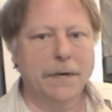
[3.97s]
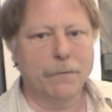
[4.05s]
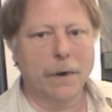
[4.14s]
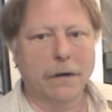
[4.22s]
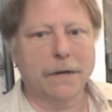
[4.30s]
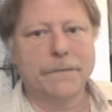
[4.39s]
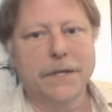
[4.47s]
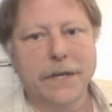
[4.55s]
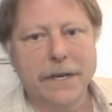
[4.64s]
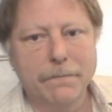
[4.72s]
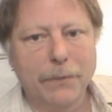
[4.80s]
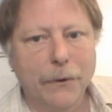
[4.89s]
and welcome to
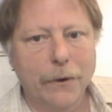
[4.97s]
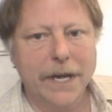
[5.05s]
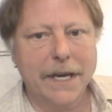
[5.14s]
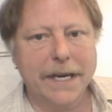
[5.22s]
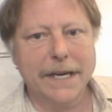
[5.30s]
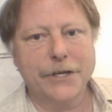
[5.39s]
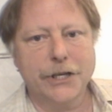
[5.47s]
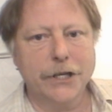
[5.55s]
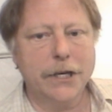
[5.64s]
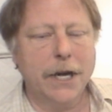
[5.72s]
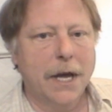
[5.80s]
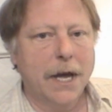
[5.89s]
the Employee
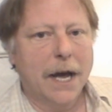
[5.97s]
Kitchen.